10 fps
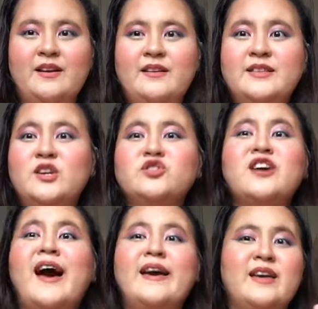Hindi ko
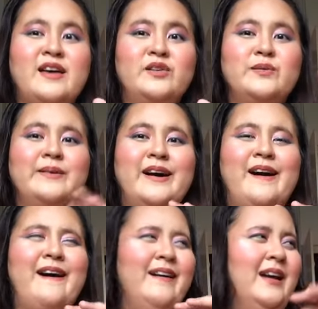kaya yung
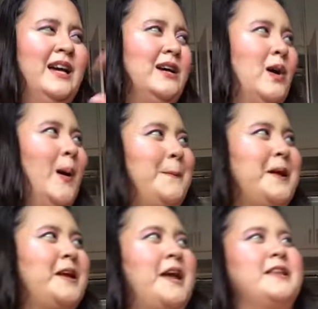mga
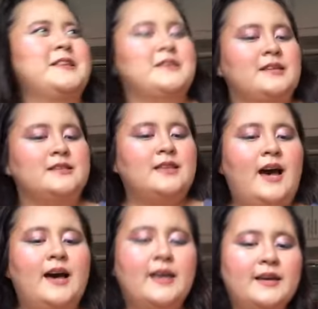complicated na
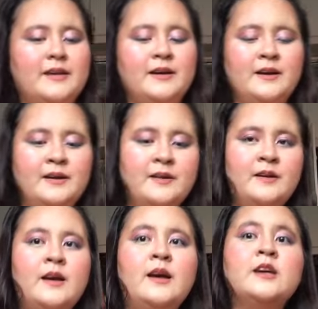Thai.
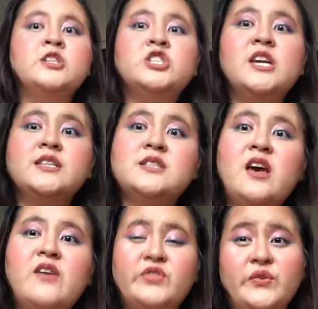She is
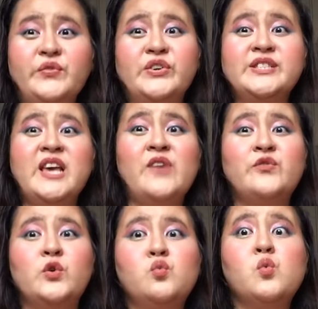the first
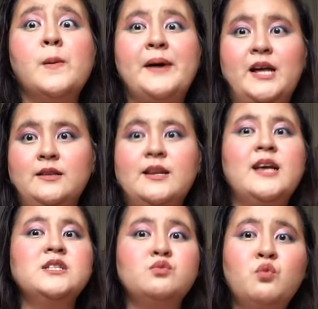ever woman,
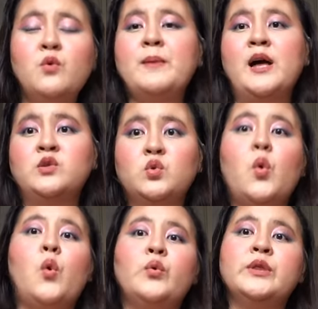trans woman, to
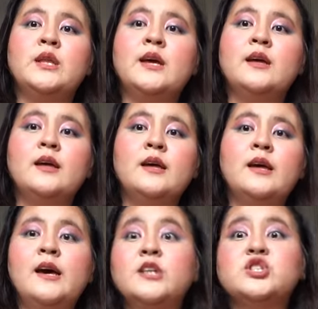own
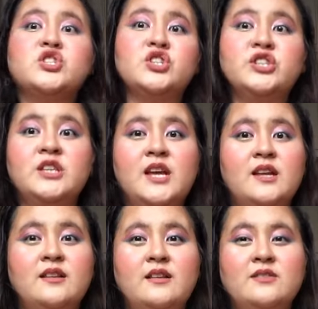a
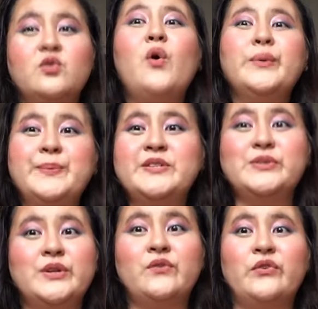surname, to own
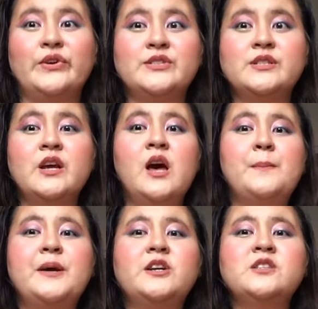Miss Universe.
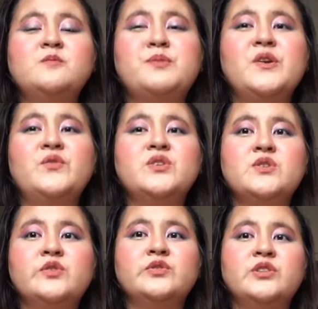Because previous
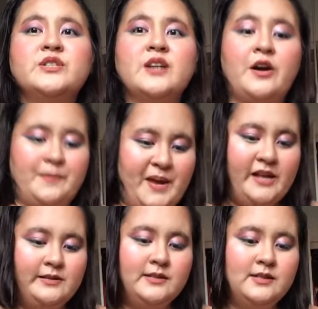owners are
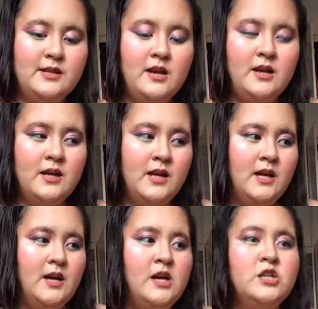males.
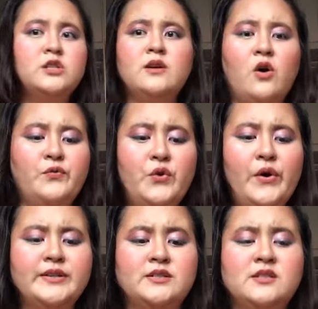Of
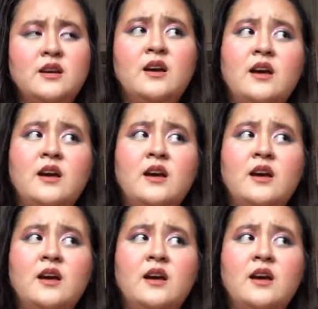course,